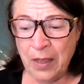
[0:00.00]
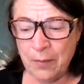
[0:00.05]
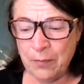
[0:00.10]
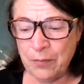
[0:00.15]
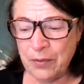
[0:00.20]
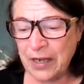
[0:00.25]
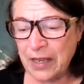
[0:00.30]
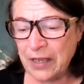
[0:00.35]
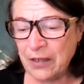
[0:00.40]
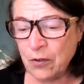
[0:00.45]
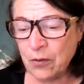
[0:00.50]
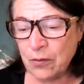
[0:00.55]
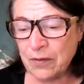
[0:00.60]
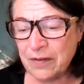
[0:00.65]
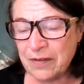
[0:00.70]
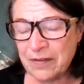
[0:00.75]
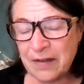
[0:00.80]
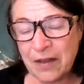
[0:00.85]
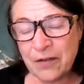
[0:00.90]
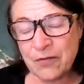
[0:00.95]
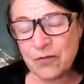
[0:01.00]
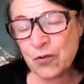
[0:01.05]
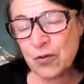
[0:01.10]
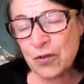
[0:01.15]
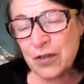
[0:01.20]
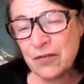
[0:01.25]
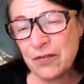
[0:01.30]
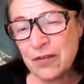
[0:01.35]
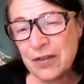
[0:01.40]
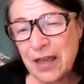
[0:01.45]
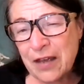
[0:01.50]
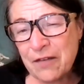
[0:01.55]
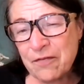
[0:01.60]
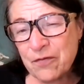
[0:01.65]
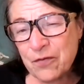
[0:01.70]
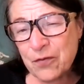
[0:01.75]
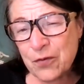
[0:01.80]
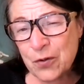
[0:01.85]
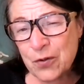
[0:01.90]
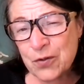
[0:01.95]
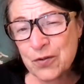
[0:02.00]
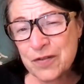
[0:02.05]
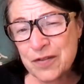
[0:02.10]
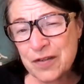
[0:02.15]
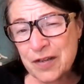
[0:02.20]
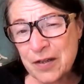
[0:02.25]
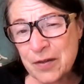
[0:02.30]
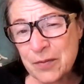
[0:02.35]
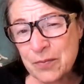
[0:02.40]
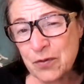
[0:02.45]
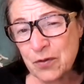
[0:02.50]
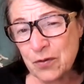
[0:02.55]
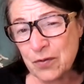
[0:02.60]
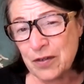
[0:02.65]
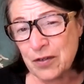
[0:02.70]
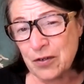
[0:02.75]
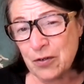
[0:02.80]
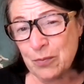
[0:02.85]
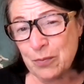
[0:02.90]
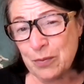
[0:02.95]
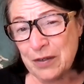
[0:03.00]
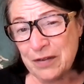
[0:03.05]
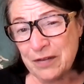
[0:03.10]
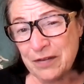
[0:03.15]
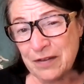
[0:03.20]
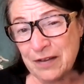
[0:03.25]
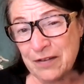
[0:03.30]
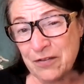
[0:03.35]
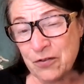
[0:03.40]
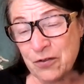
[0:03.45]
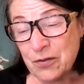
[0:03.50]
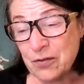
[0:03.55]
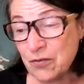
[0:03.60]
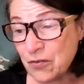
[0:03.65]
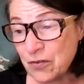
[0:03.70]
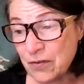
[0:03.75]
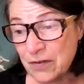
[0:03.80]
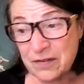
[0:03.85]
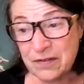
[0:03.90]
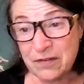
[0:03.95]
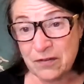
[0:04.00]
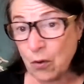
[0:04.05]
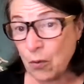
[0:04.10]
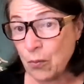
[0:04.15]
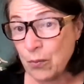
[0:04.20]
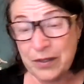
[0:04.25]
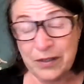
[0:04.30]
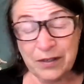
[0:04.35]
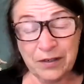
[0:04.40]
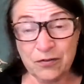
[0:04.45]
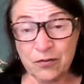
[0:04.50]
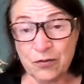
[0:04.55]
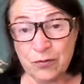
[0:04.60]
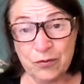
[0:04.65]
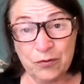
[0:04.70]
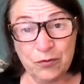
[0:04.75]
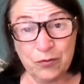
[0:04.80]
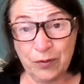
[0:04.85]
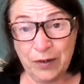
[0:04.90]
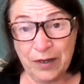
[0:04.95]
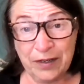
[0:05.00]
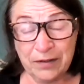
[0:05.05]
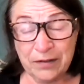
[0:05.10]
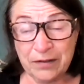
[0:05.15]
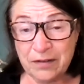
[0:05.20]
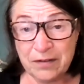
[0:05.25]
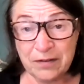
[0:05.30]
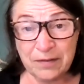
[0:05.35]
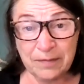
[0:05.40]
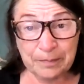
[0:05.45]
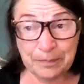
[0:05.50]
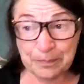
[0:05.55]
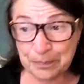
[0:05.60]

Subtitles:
But I noticed after even that first hypnotherapy session, just going into a trance